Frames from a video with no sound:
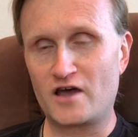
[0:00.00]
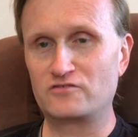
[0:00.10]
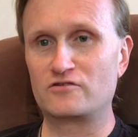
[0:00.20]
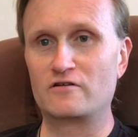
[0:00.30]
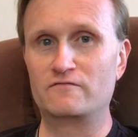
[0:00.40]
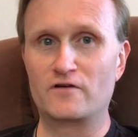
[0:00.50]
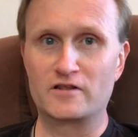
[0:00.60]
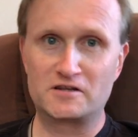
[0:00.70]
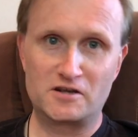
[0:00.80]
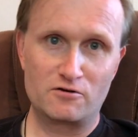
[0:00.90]
I started
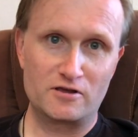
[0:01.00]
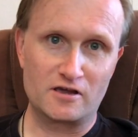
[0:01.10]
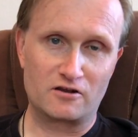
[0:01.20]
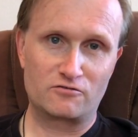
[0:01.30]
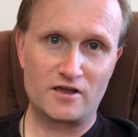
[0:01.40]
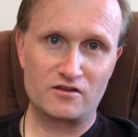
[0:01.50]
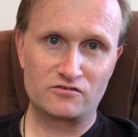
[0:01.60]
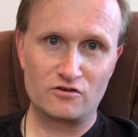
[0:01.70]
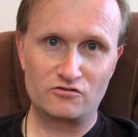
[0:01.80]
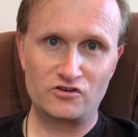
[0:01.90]
volunteering in a trade
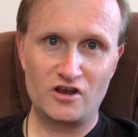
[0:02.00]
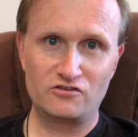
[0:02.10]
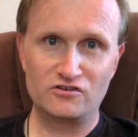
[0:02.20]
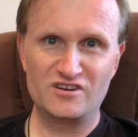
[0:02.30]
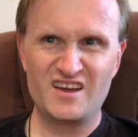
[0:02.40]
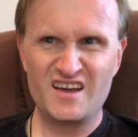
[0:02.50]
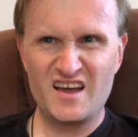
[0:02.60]
association.